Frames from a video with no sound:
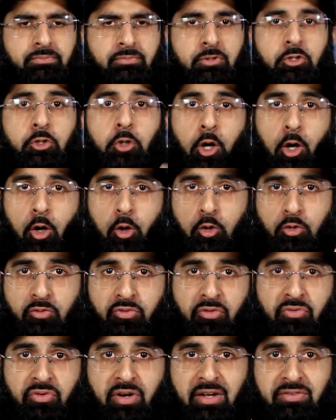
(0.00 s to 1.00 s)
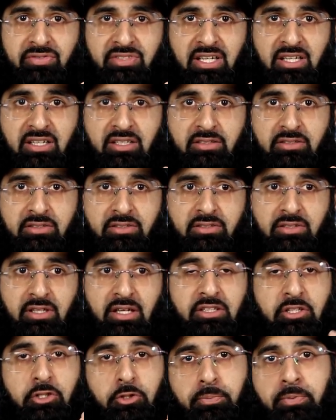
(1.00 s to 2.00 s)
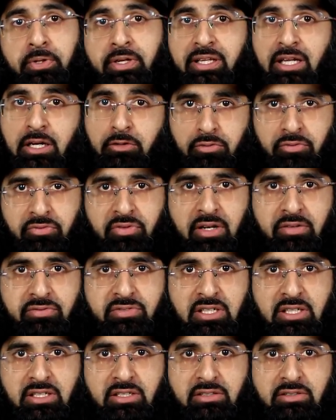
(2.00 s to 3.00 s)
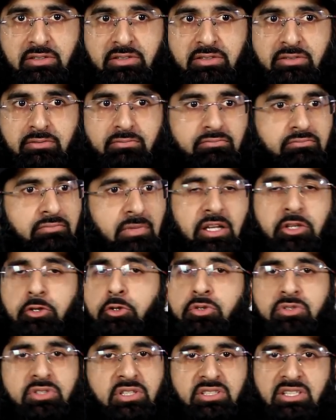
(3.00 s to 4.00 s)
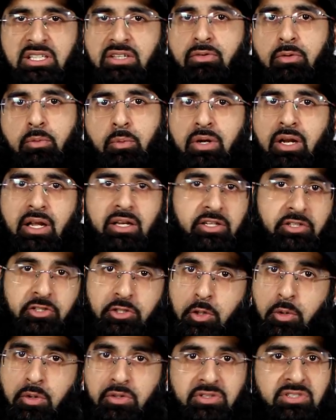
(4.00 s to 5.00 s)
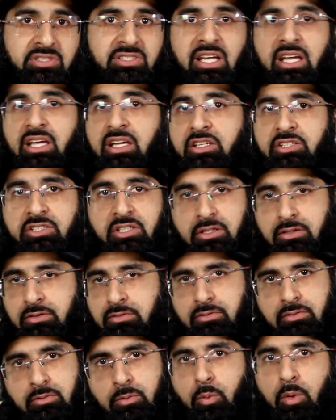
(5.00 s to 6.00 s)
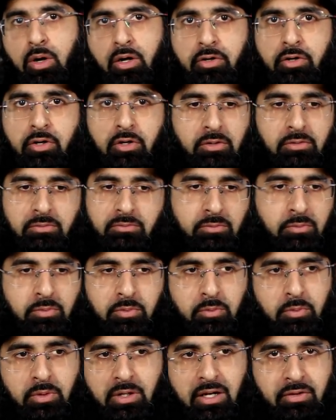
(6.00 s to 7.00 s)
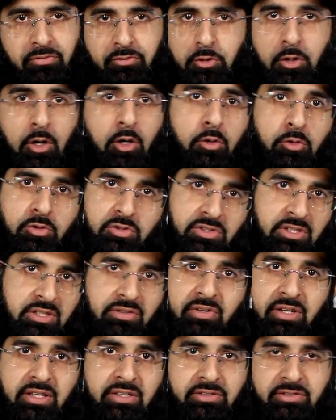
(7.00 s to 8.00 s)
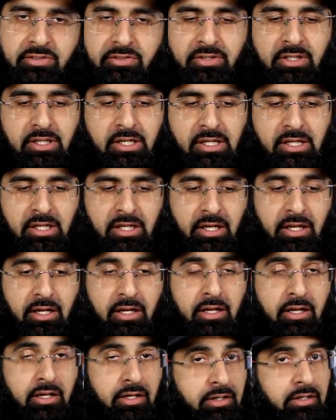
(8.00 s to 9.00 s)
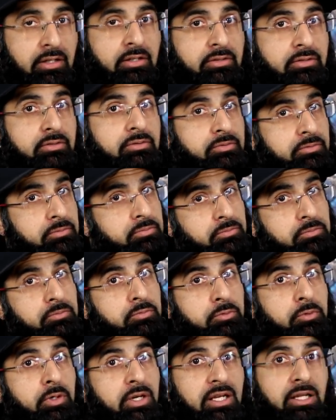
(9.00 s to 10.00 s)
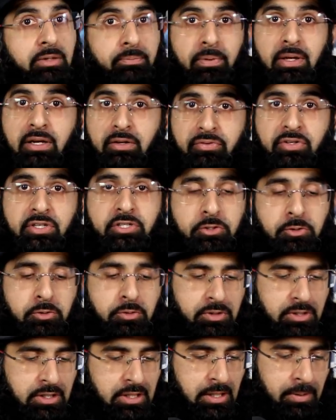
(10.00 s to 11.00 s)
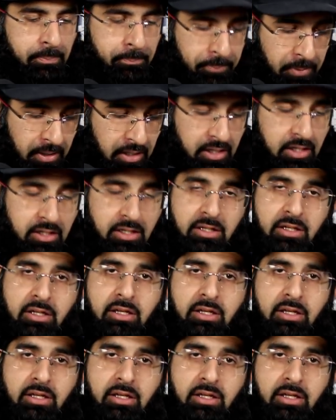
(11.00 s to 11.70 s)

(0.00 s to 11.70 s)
you hold for five seconds and then you breathe out for five seconds. I use this even when I need to go on stage and whatnot, when I have to host events. Uh, it's really beneficial. But